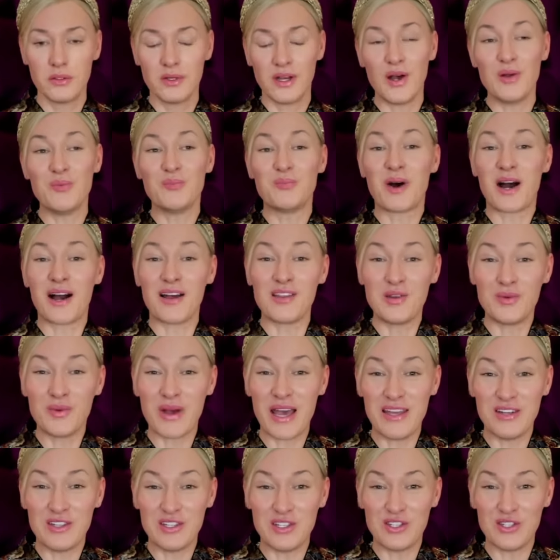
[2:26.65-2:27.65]
And by the
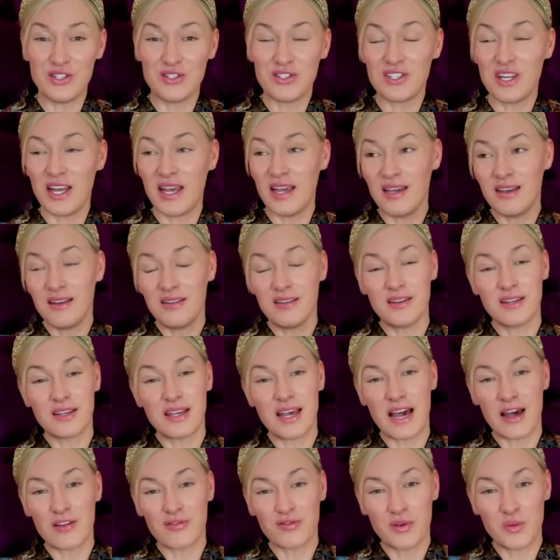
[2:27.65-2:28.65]
way, did you see that
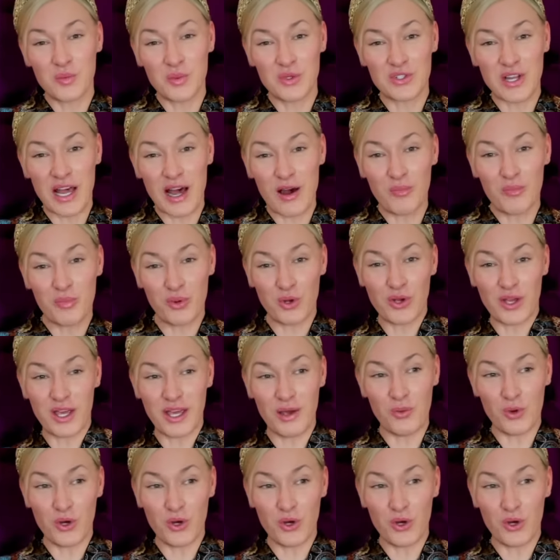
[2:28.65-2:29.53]
Catherine was out boogie